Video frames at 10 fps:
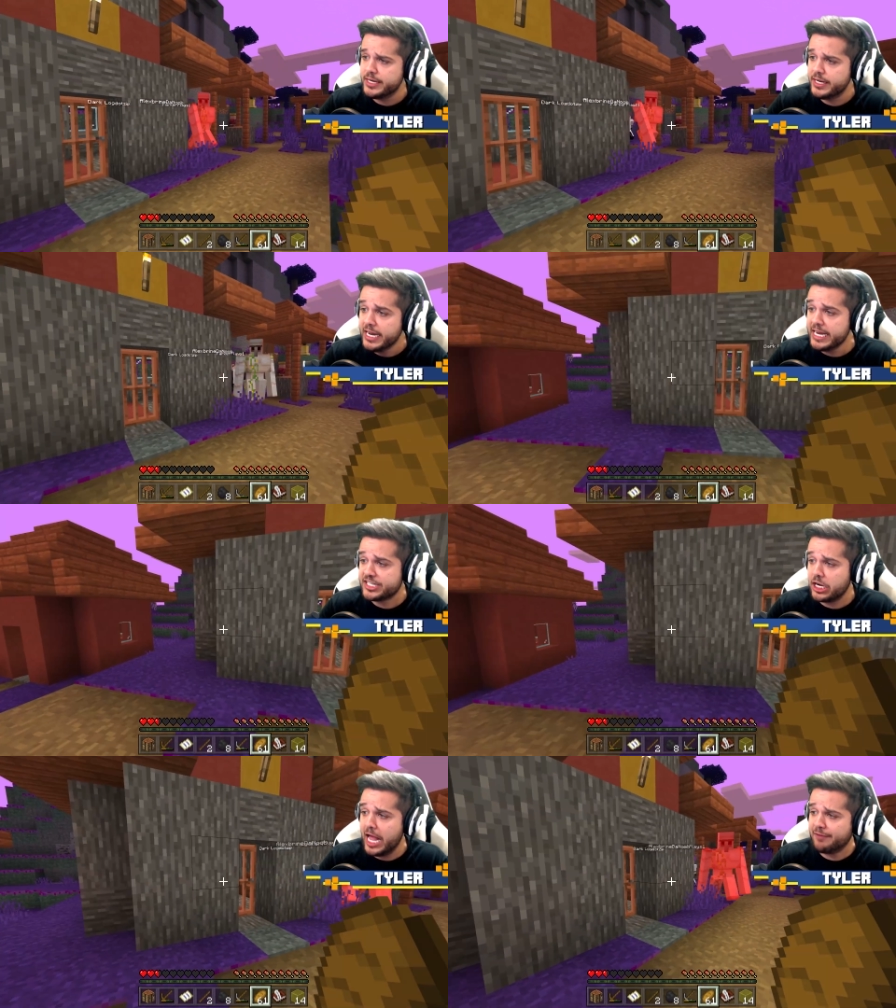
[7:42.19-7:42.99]
He's
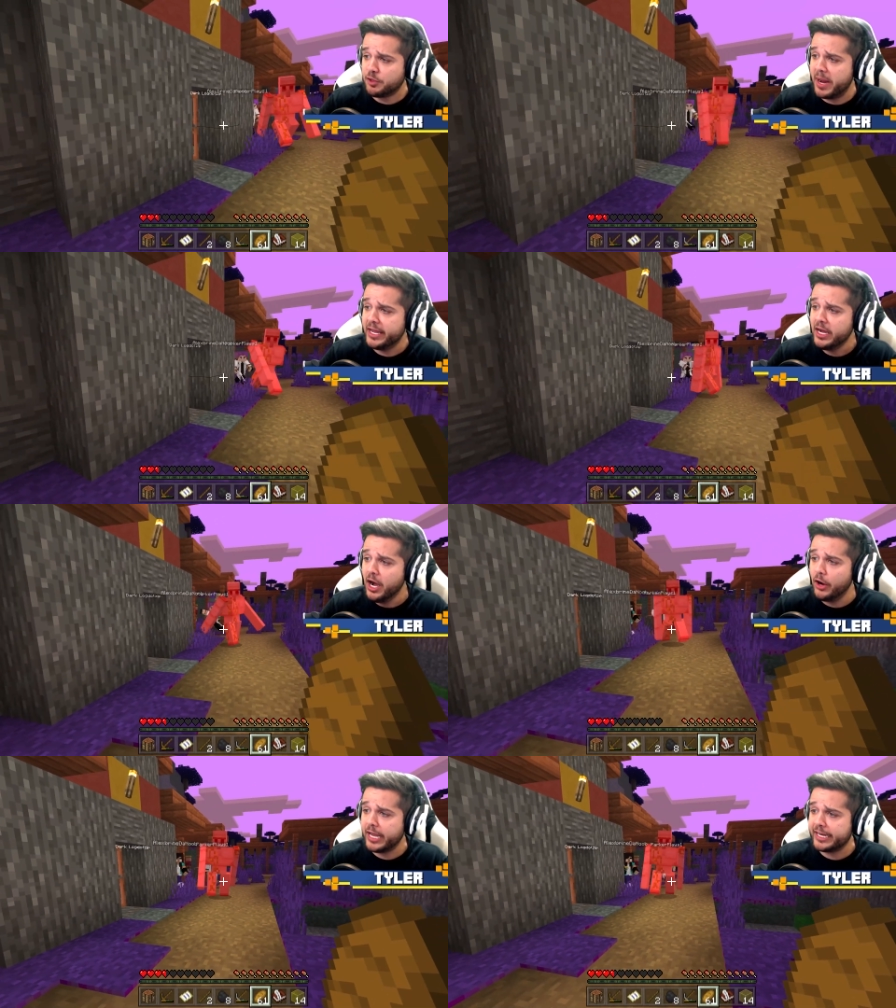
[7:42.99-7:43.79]
still after me!
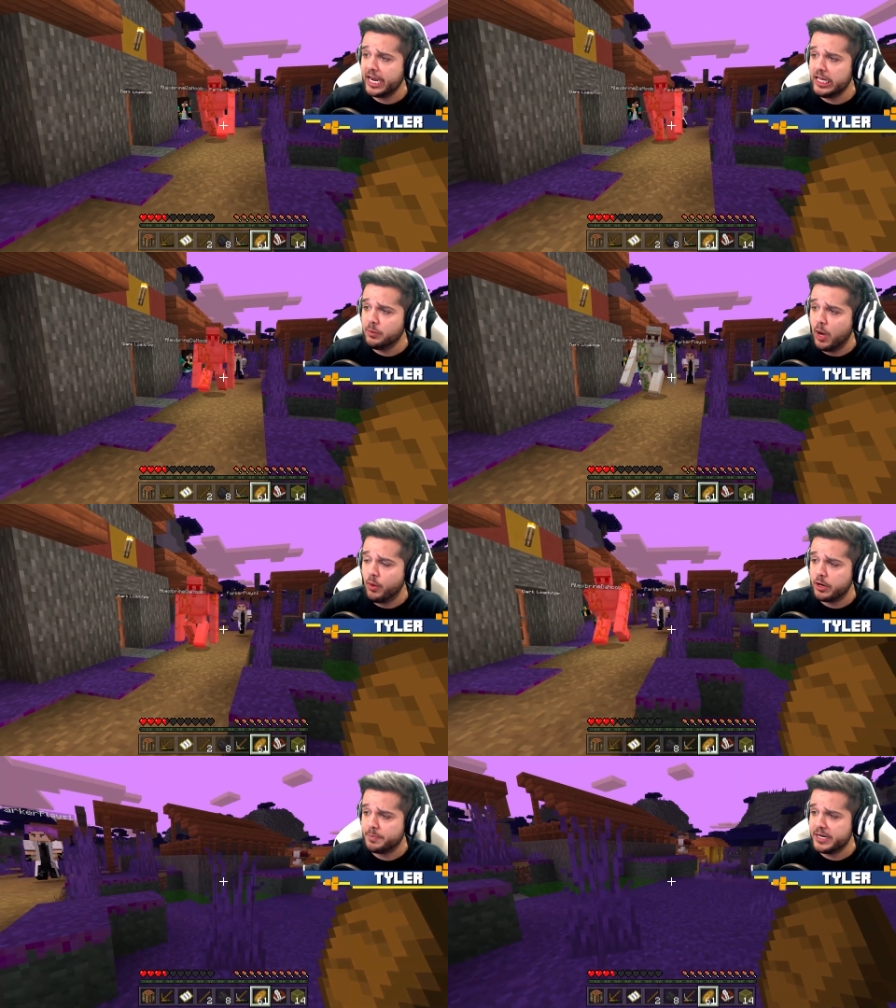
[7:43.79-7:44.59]
Okay, kill him
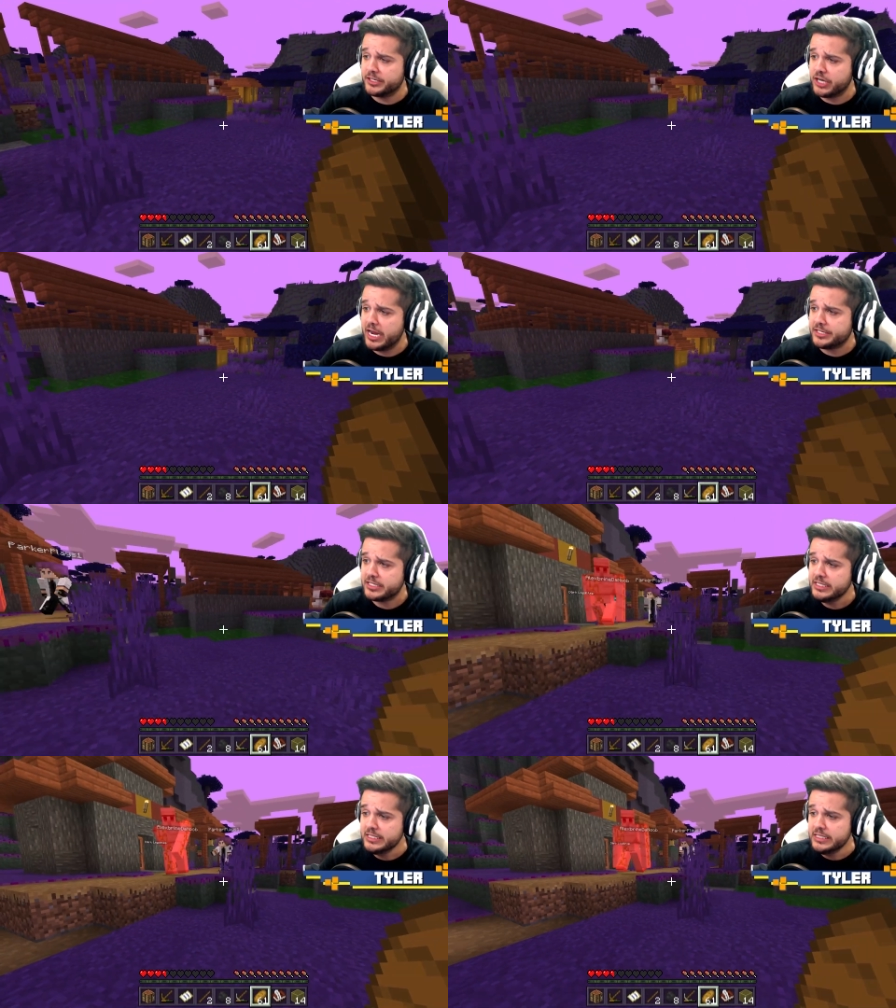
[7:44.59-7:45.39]
while we're being chased!
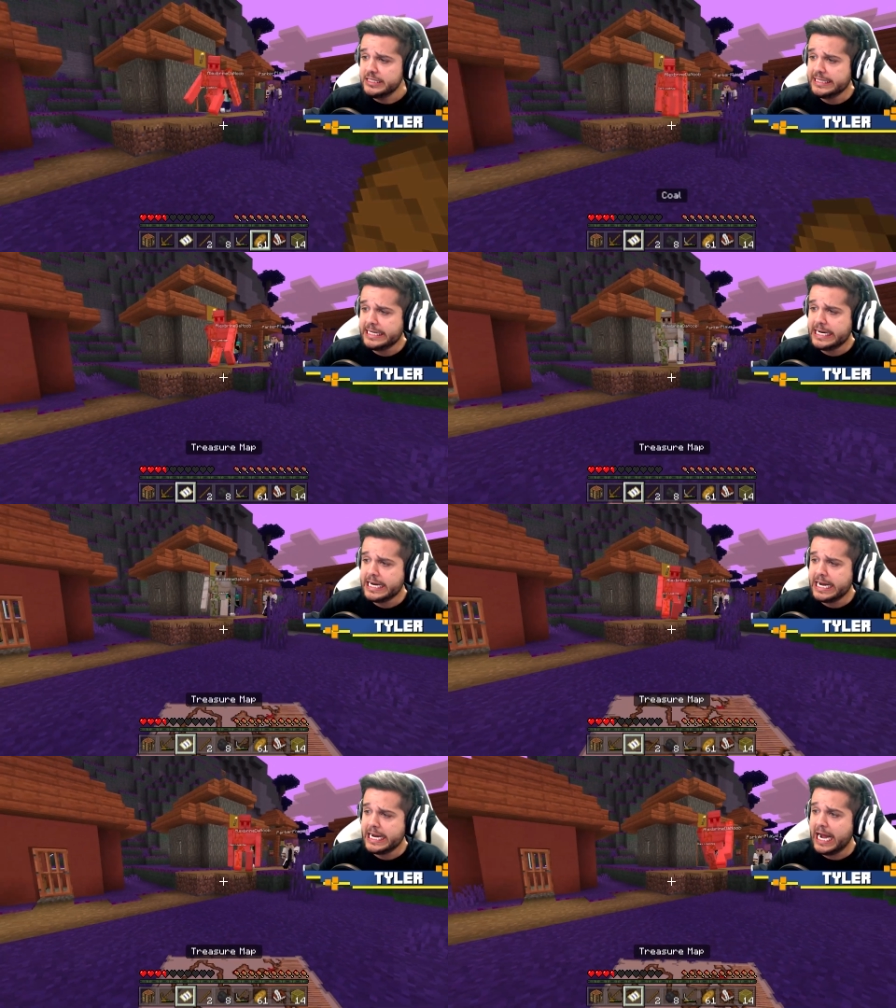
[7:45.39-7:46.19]

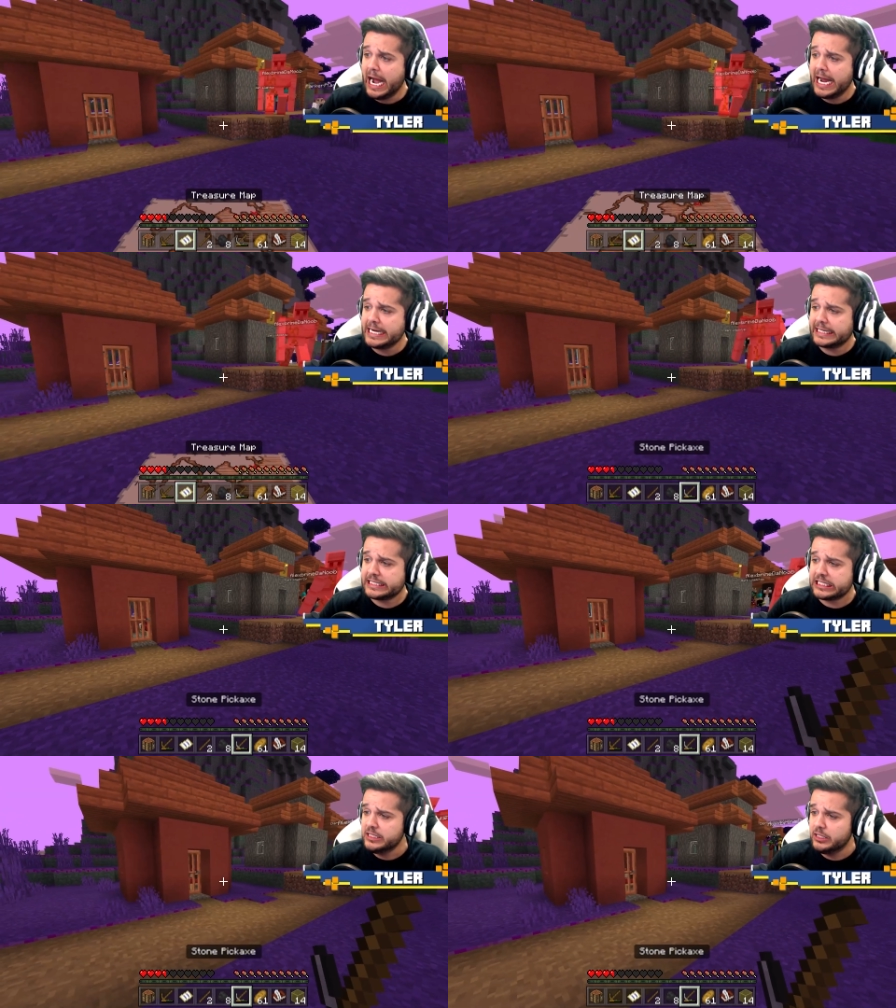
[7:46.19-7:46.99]

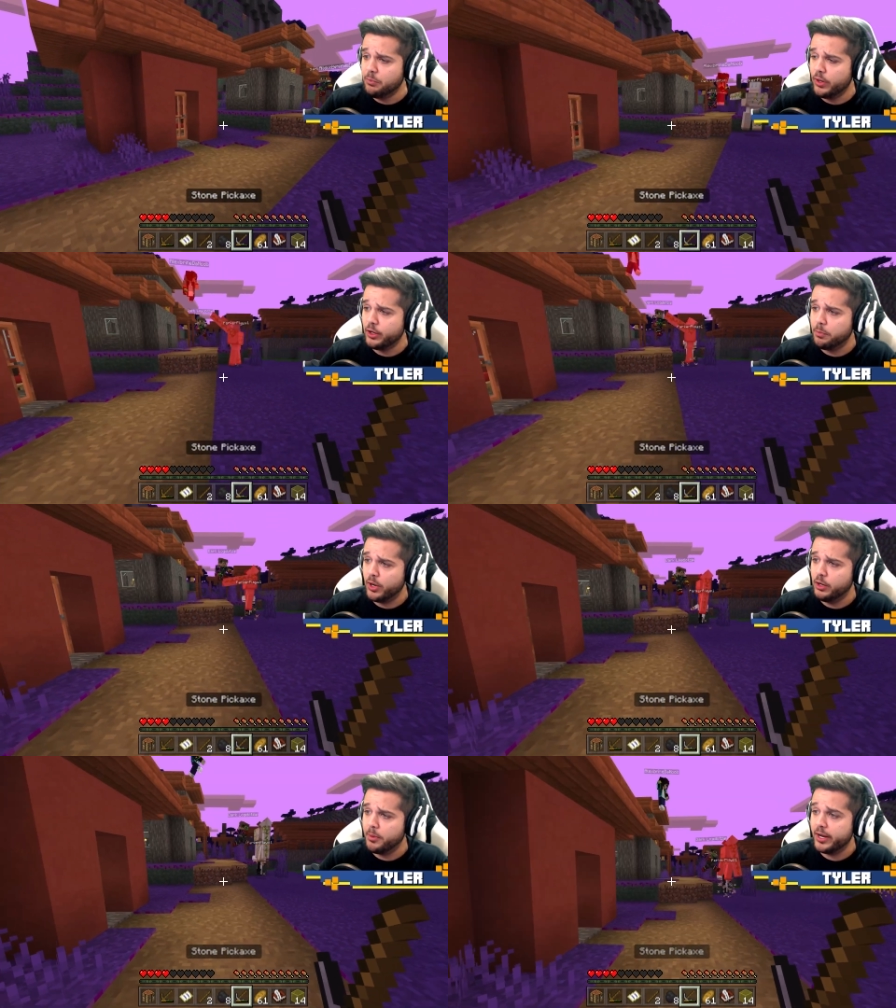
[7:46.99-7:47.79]
Yikes! Oh boy, oh
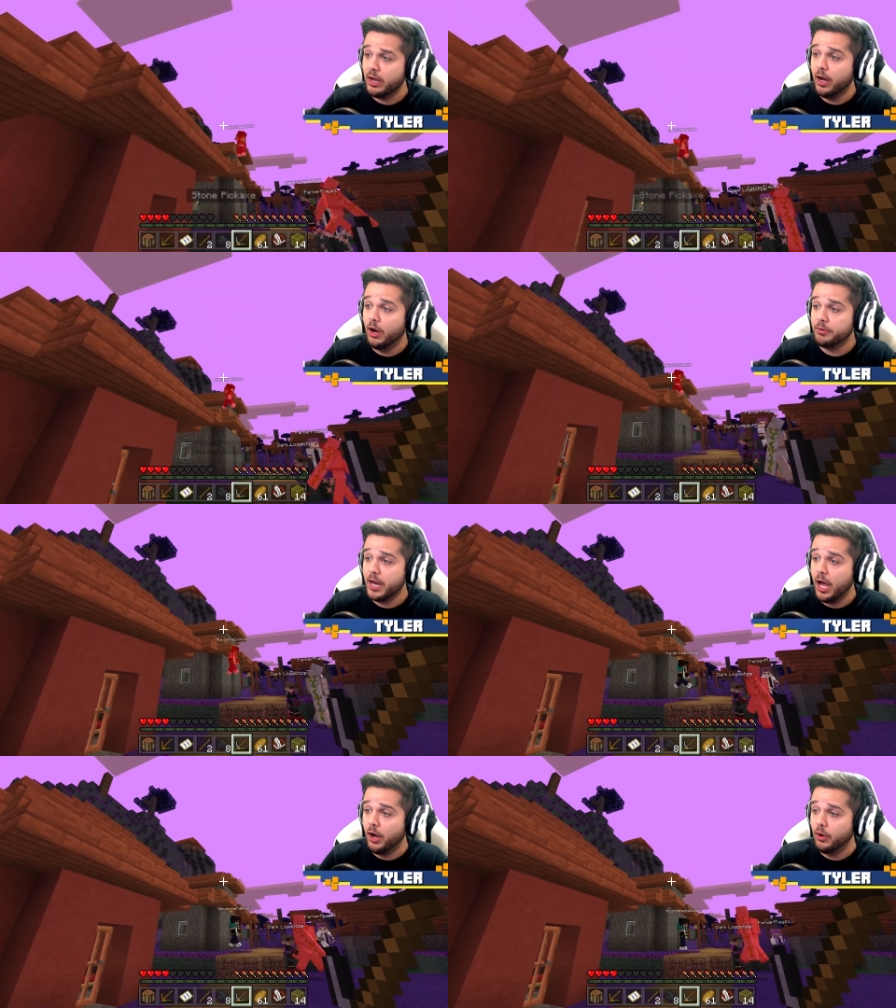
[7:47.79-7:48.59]
boy, oh boy. Oh
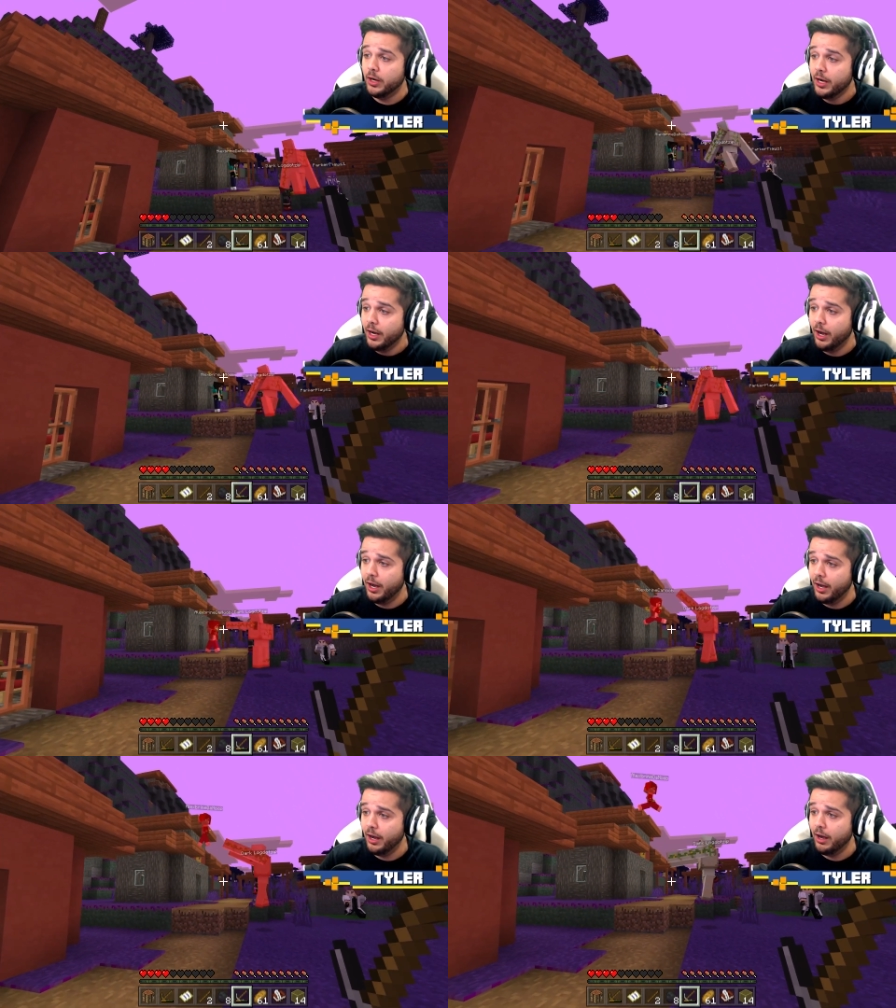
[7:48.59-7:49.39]
no! Oh, oh,
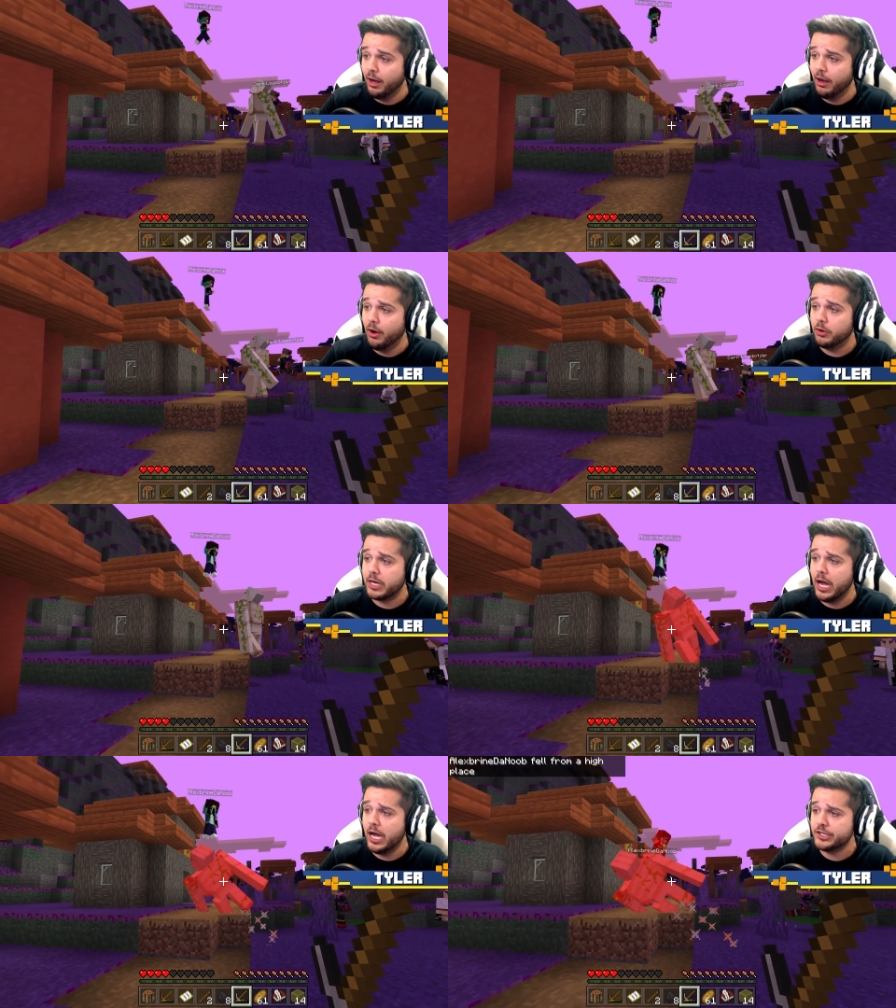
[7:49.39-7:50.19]
oh,
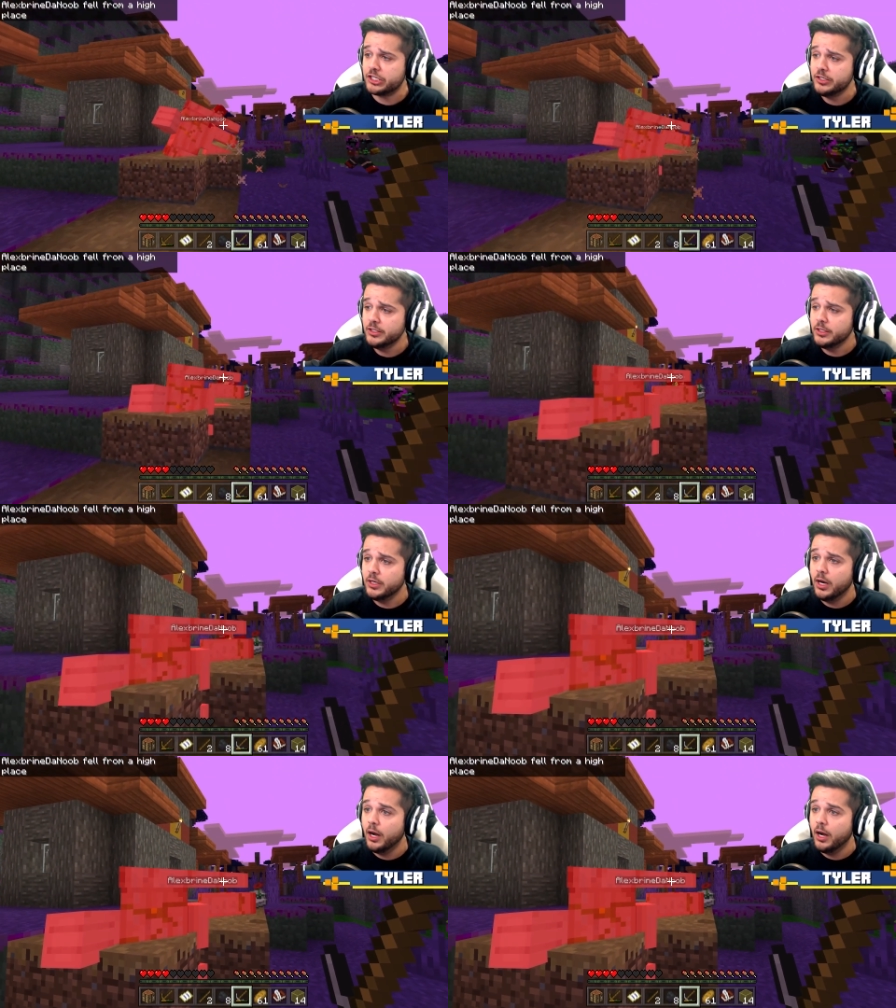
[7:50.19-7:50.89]
oh gosh! Even